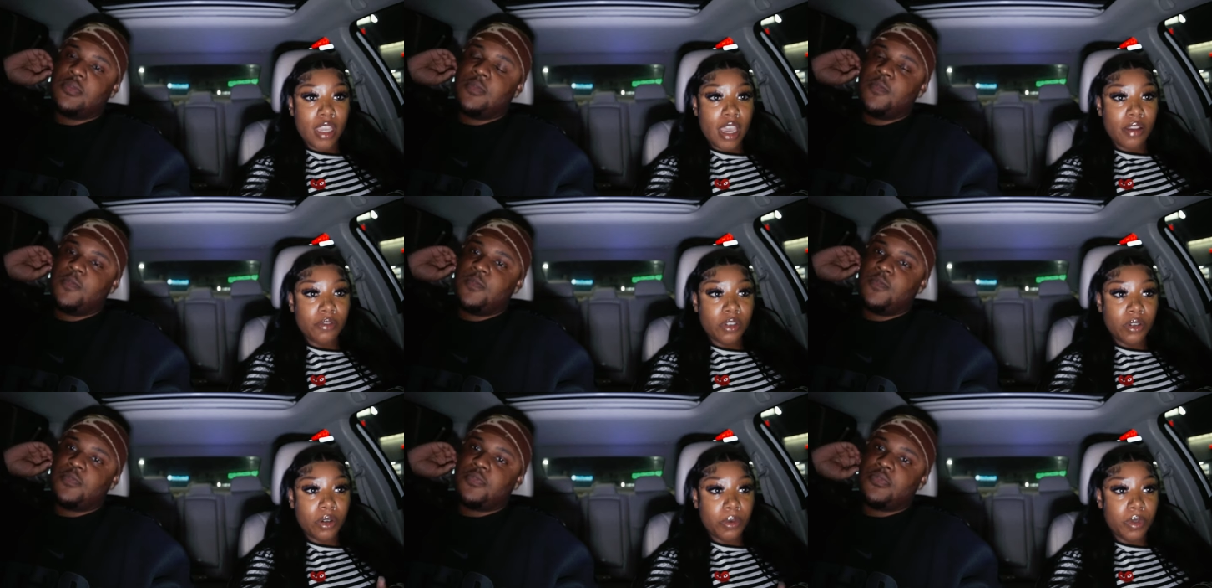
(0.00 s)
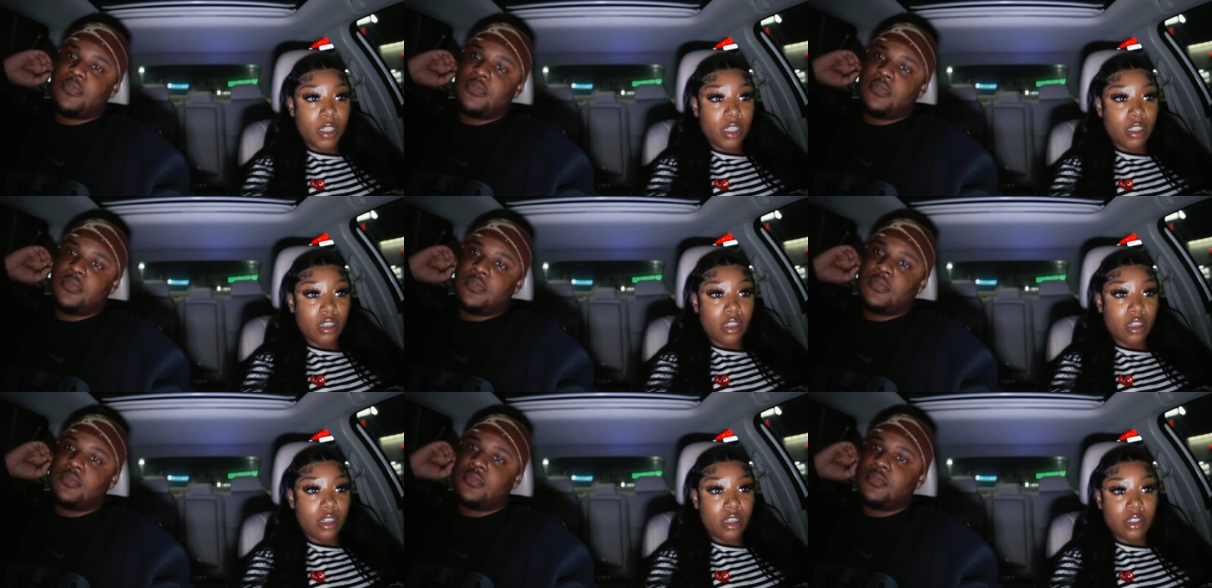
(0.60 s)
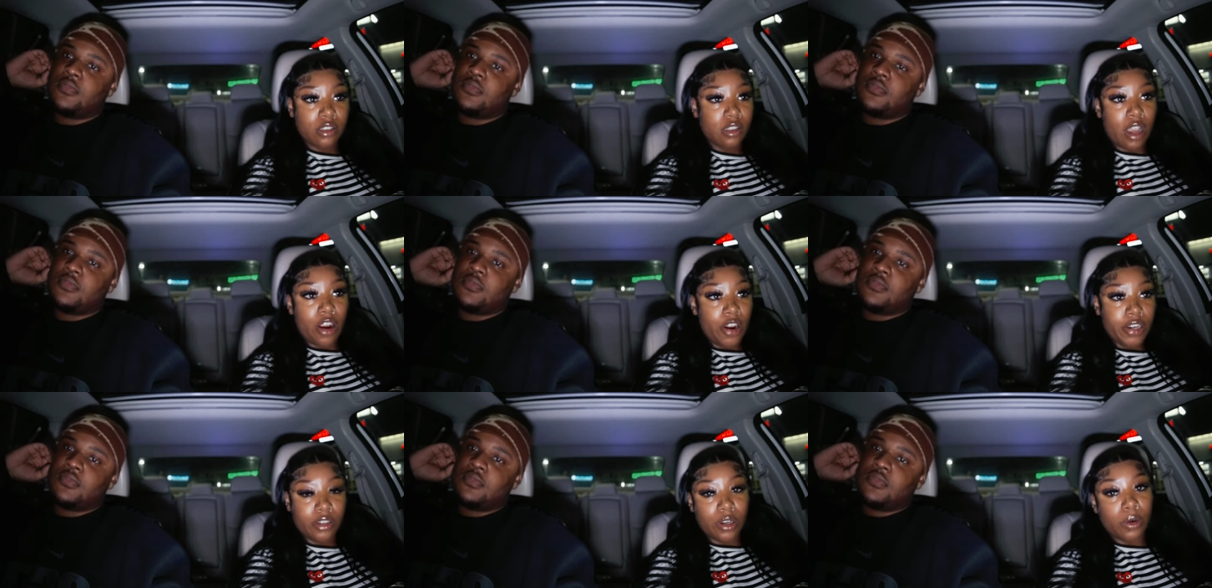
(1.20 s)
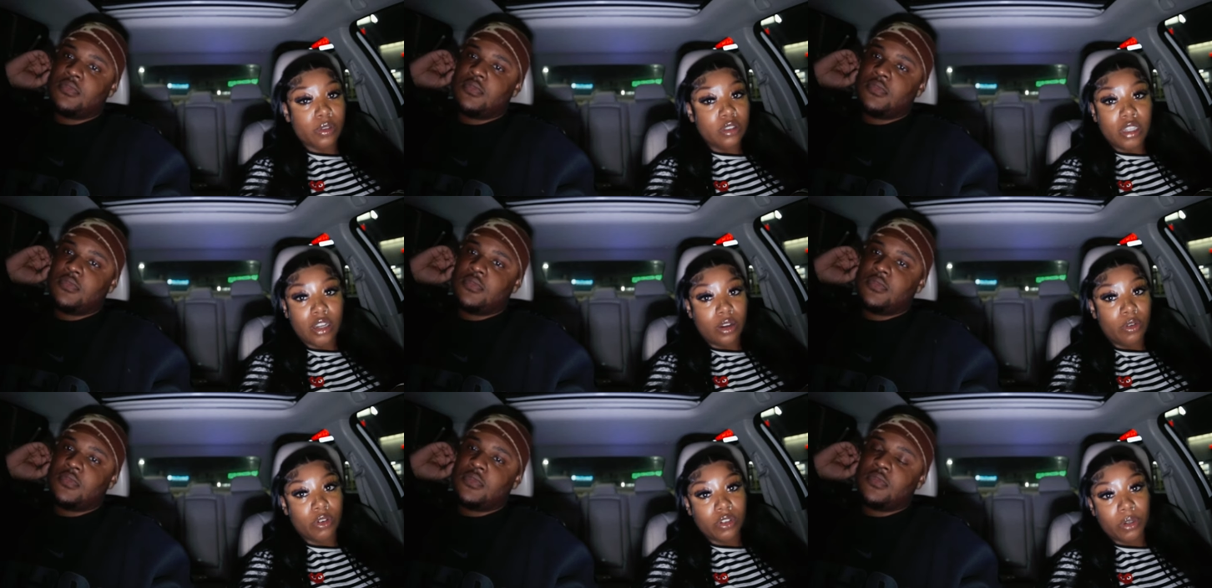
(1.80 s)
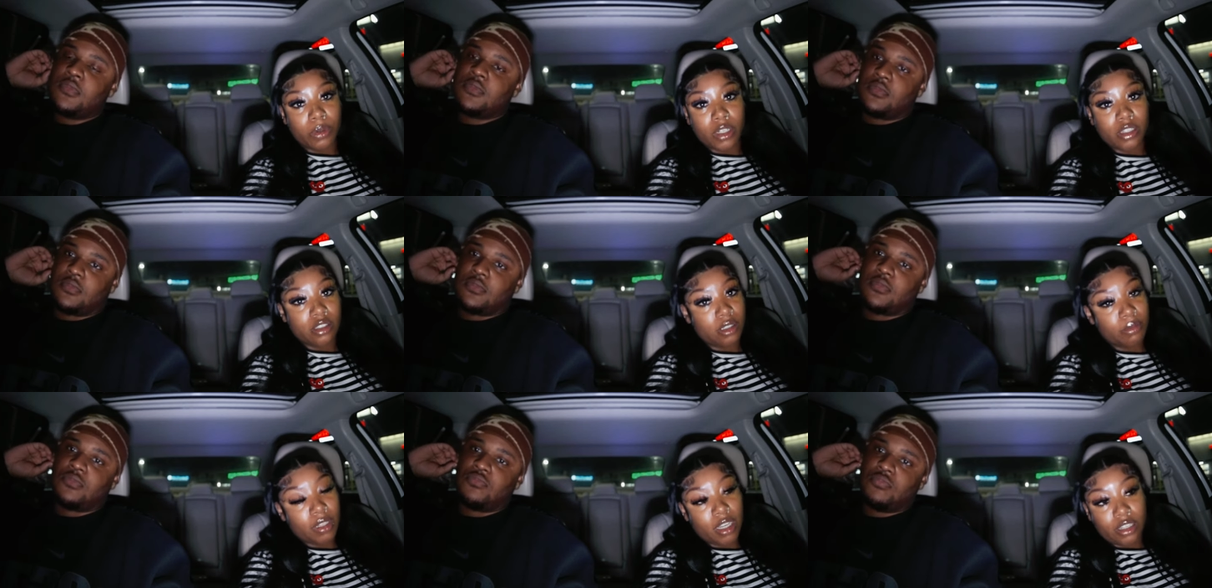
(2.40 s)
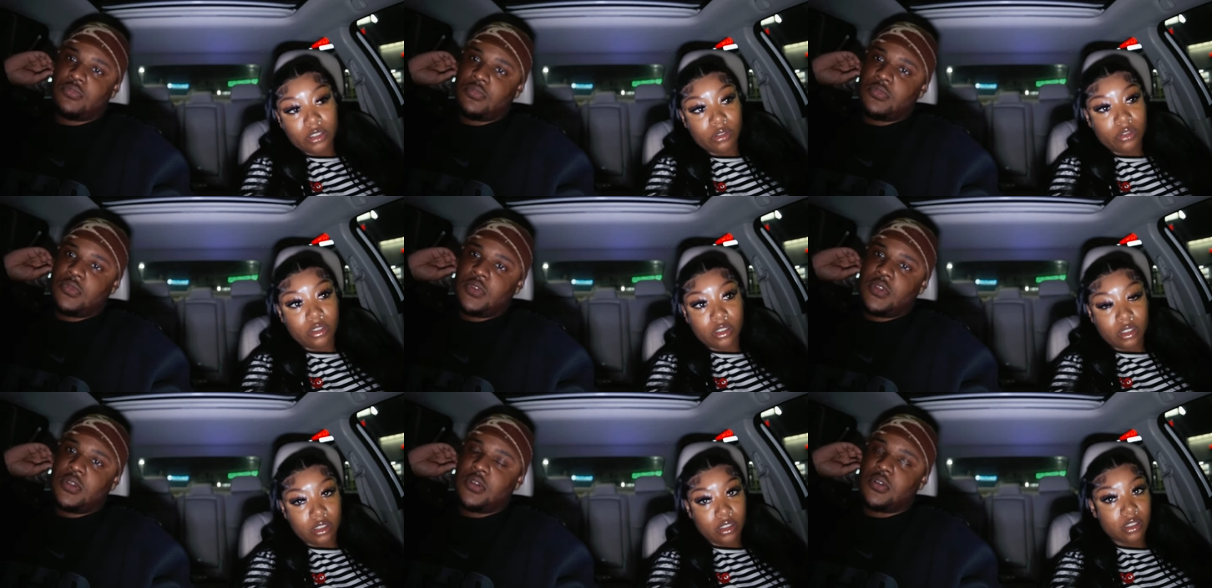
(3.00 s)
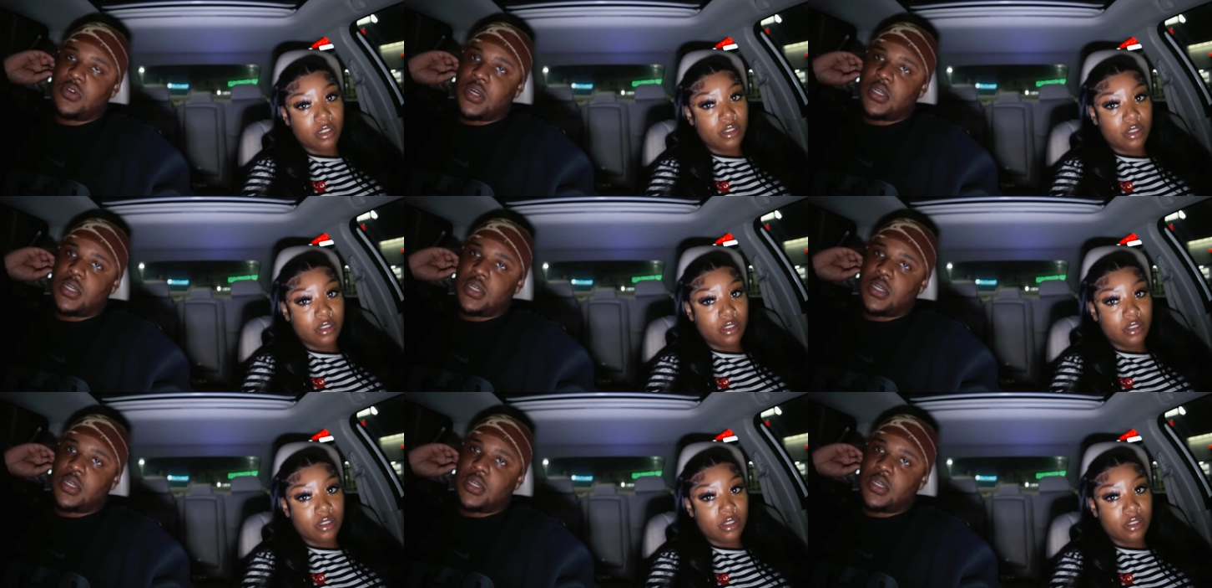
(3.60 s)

Speaker 1: after a week, it's I already know it's not going nowhere because I'm not interested.